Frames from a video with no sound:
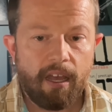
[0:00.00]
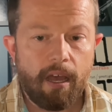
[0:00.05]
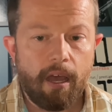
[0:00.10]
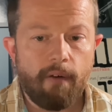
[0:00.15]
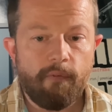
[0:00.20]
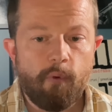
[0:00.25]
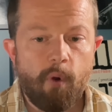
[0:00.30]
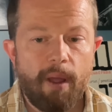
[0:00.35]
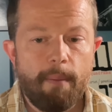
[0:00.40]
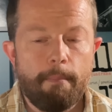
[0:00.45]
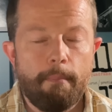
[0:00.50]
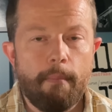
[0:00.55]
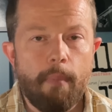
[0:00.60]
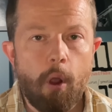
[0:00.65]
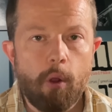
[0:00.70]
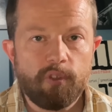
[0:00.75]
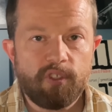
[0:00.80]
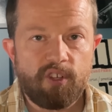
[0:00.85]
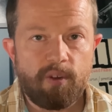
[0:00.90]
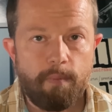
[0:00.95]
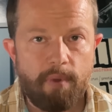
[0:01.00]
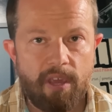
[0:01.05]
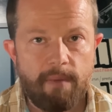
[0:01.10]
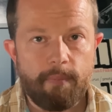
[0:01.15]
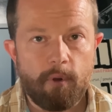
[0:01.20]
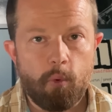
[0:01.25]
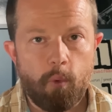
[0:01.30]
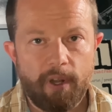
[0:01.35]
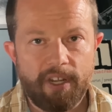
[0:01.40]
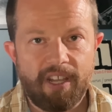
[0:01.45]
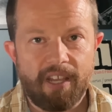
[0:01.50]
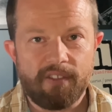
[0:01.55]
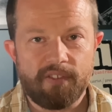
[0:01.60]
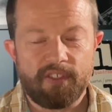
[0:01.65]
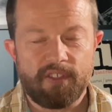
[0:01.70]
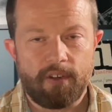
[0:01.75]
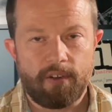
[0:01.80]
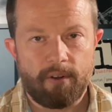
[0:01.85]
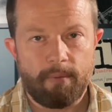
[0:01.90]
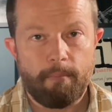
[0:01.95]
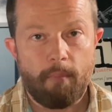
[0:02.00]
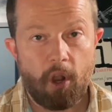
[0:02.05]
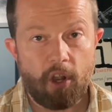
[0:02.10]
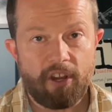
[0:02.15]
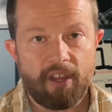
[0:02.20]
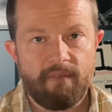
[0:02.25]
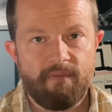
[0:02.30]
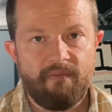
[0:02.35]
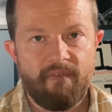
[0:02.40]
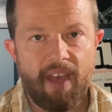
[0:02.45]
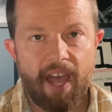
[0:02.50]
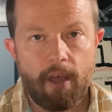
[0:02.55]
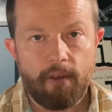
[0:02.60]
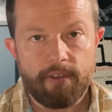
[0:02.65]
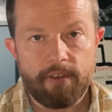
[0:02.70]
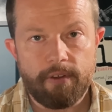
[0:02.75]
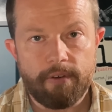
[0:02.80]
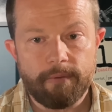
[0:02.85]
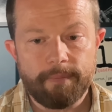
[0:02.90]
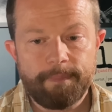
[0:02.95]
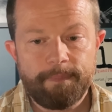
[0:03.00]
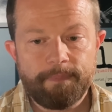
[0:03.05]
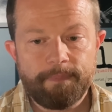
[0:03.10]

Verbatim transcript: of what most people would consider market value.